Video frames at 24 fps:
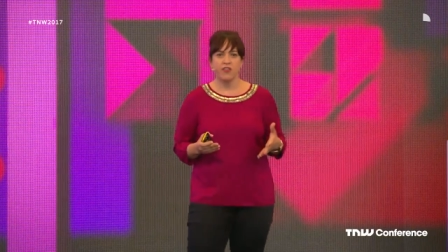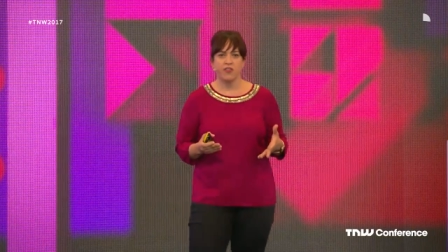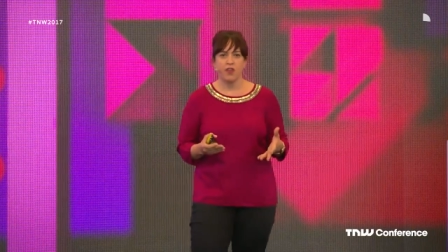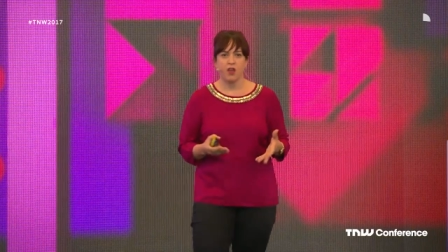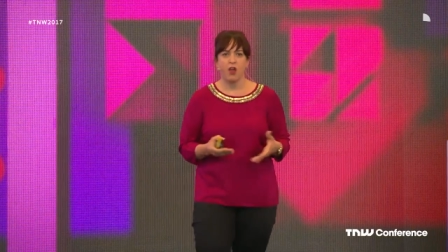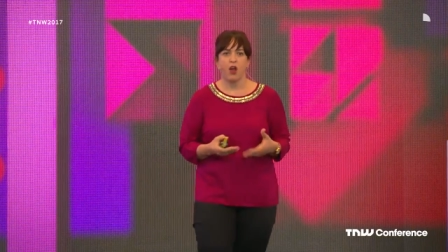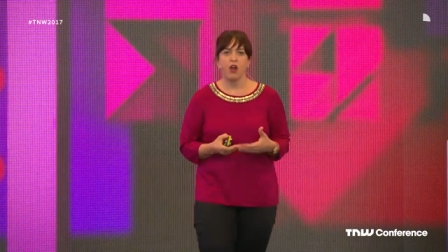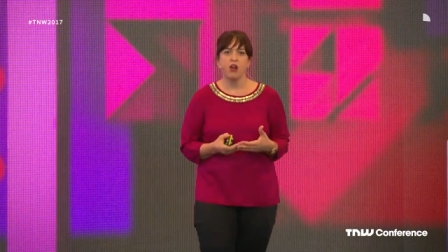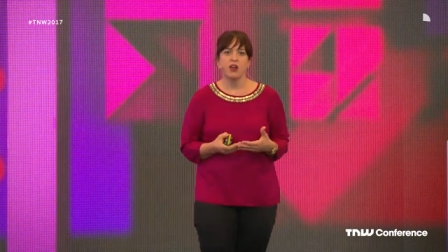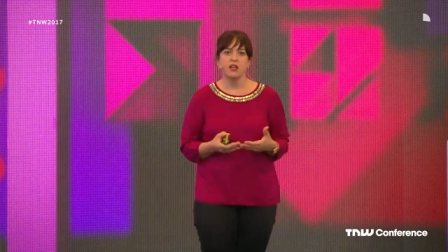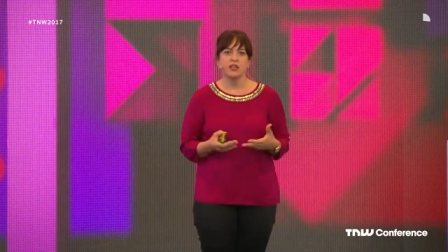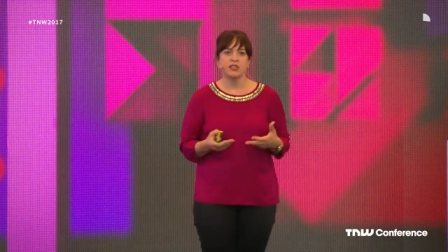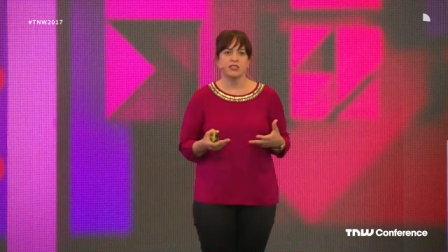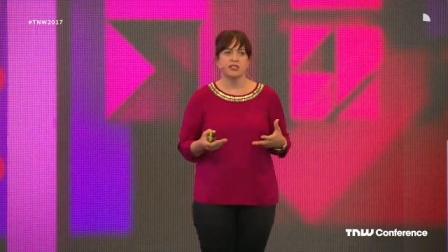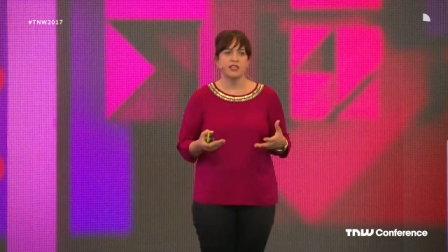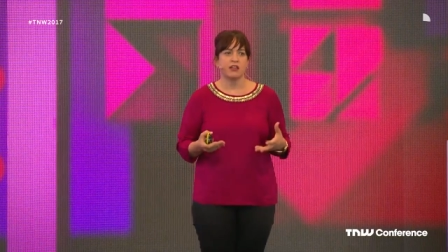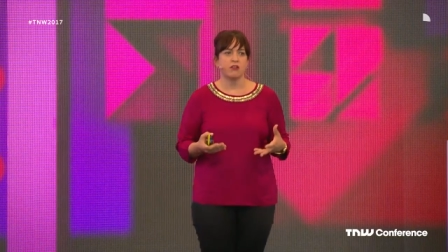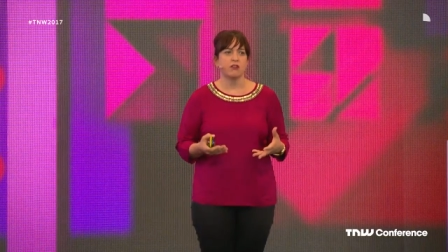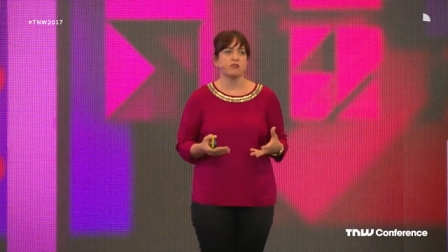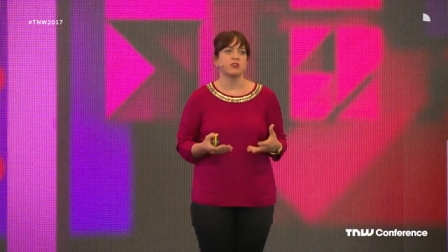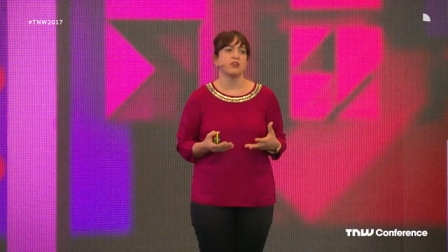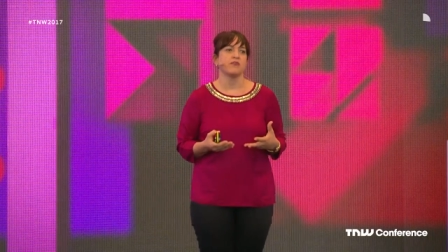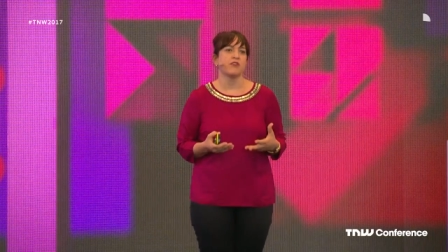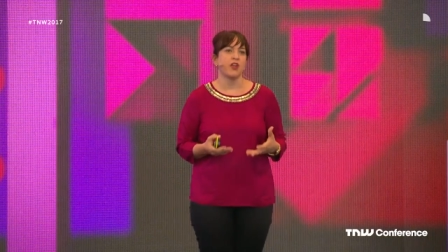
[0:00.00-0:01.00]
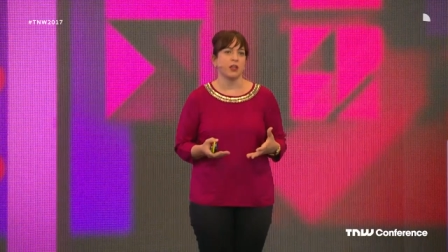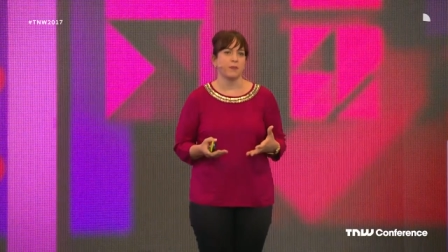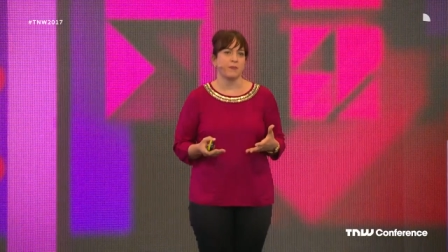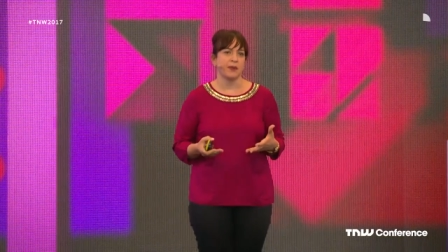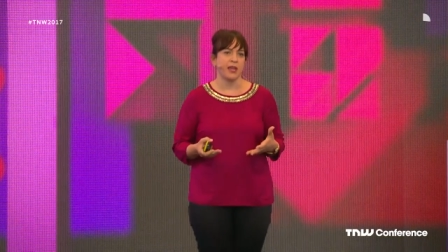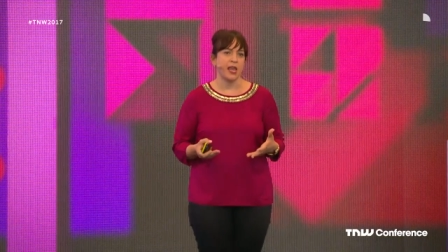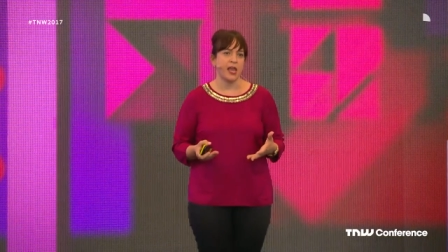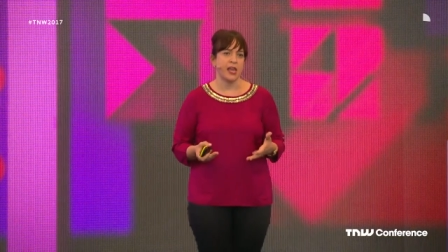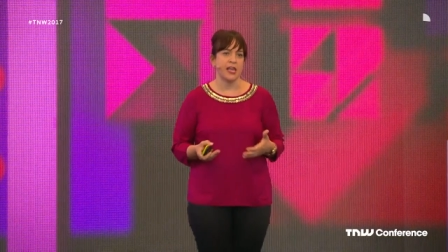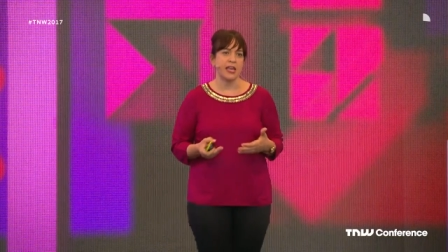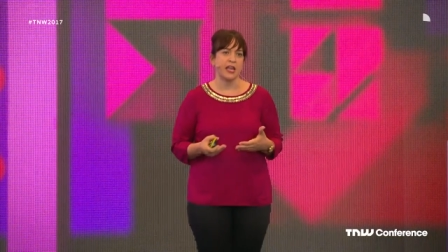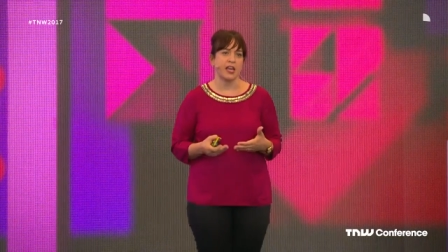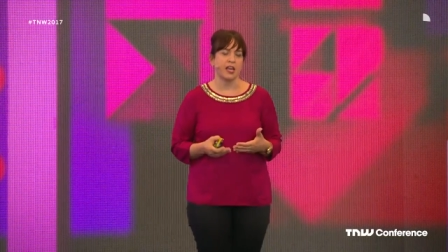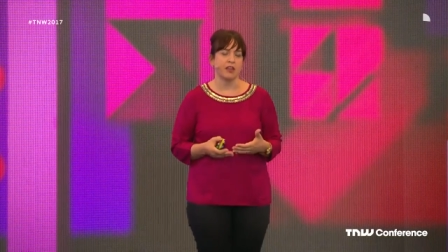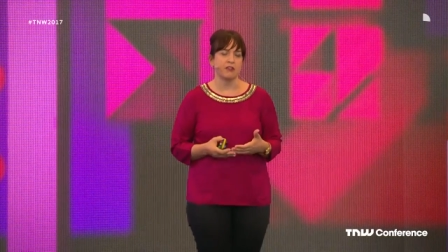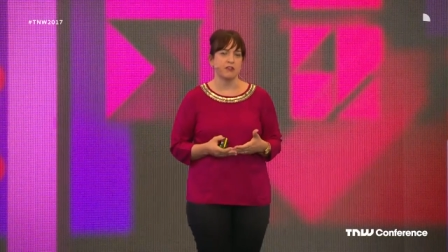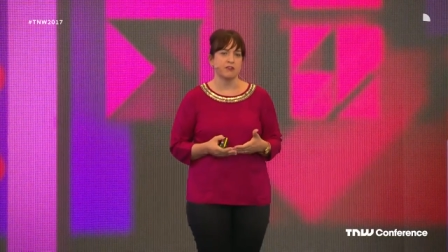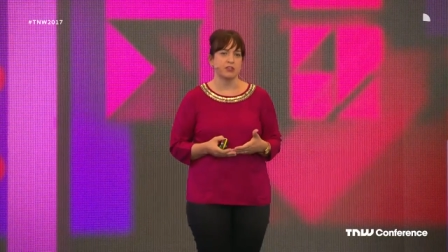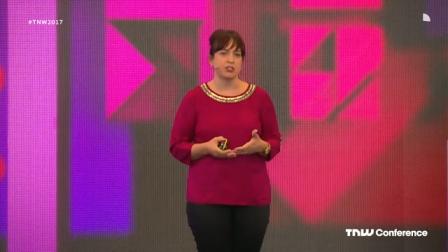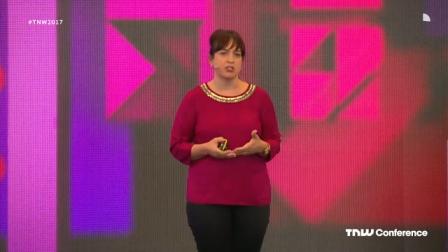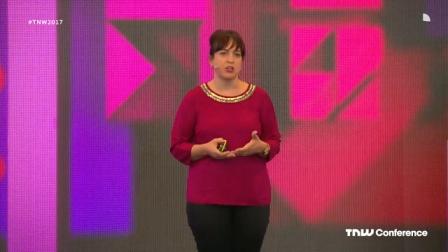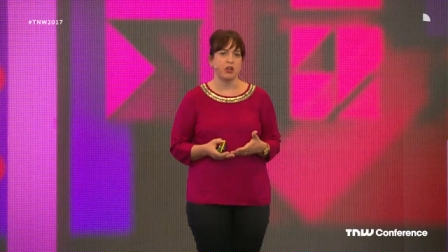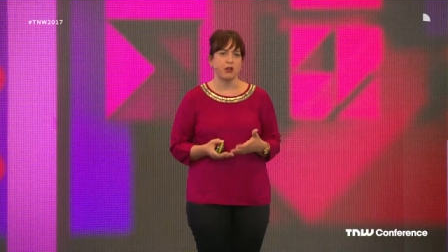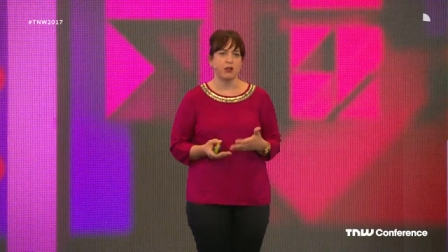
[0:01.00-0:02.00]
the artists that are developing and getting
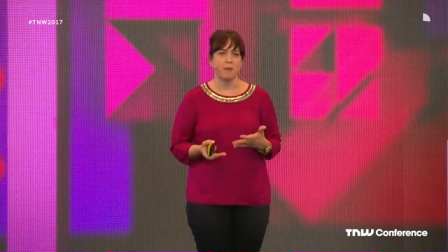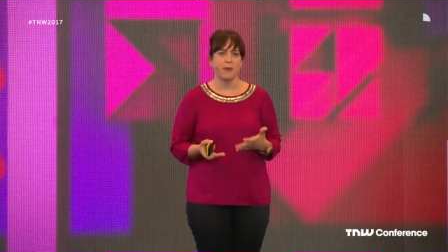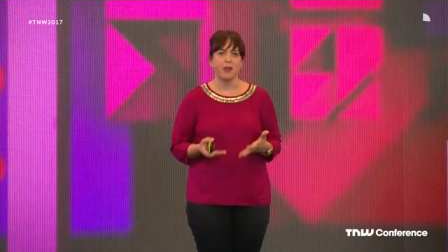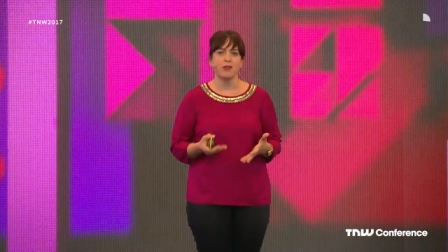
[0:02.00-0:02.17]
their start.